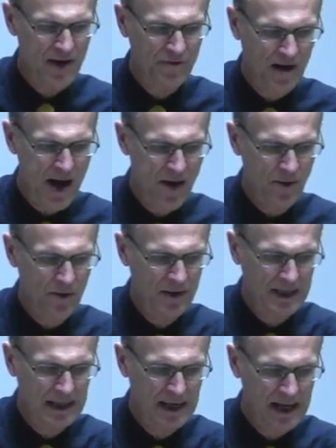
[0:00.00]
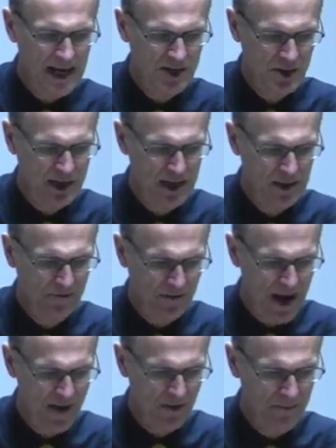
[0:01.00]
father, the king, I say, the
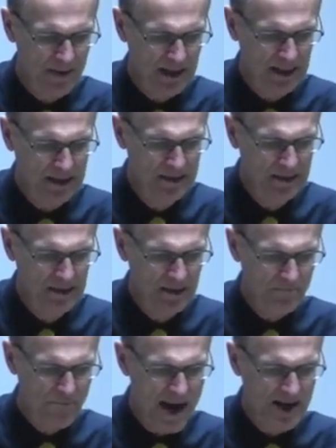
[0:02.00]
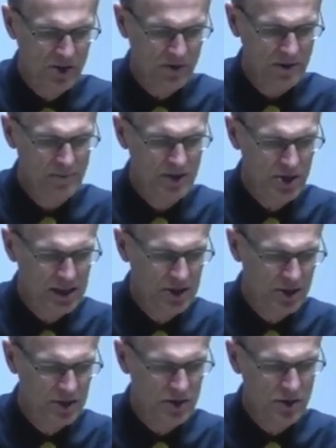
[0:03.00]
father made master of
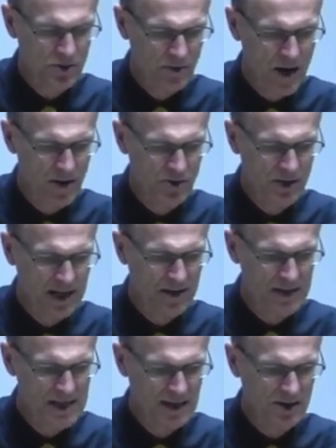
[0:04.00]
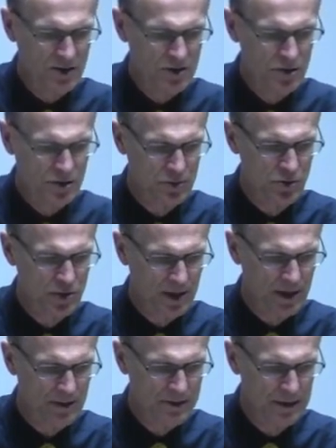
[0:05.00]
magicians, astrologers, Chaldeans, and
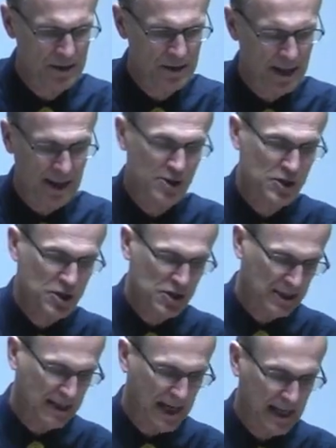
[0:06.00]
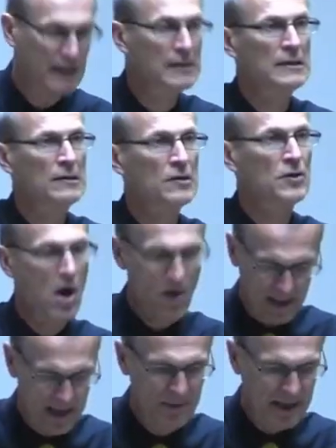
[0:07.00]
soothsayers. And she said, hey, call
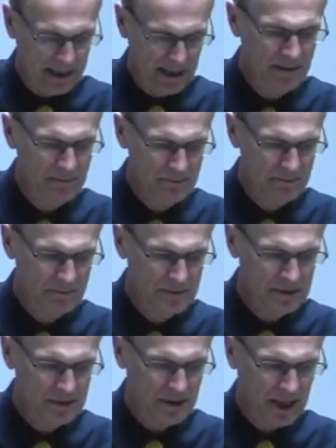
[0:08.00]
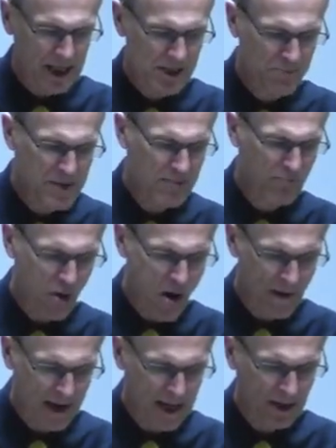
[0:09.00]
him in. He's been
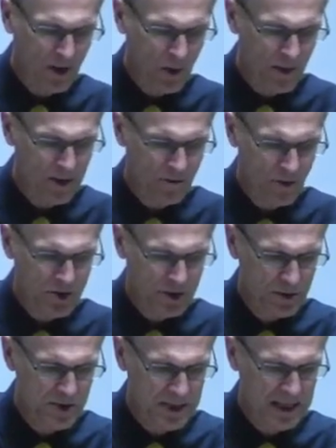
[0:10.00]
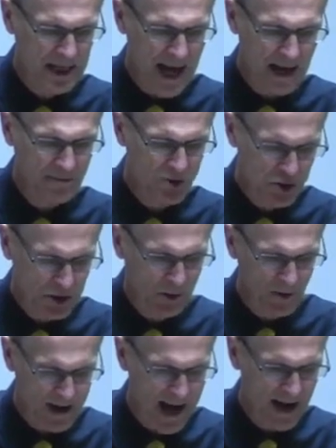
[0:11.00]
brought in, according to verse 13, out of
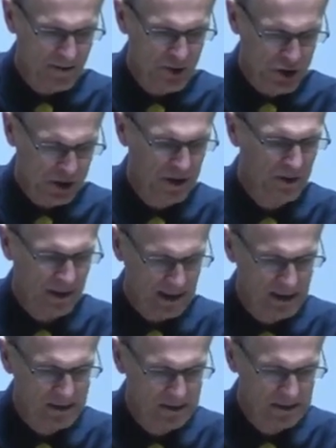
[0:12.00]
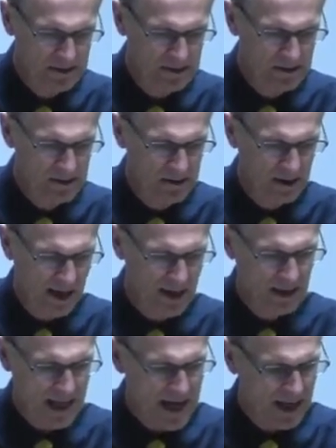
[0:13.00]
Jewry, out of Judah,
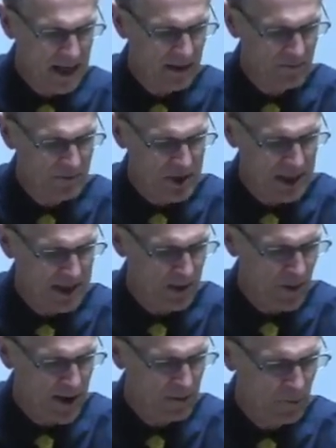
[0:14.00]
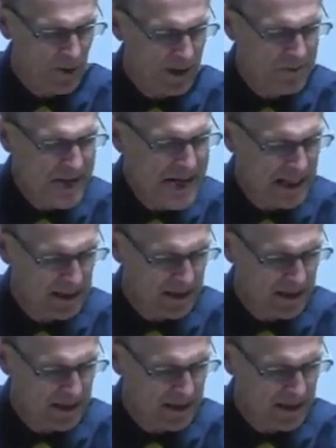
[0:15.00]
and let him tell you what it, what it means.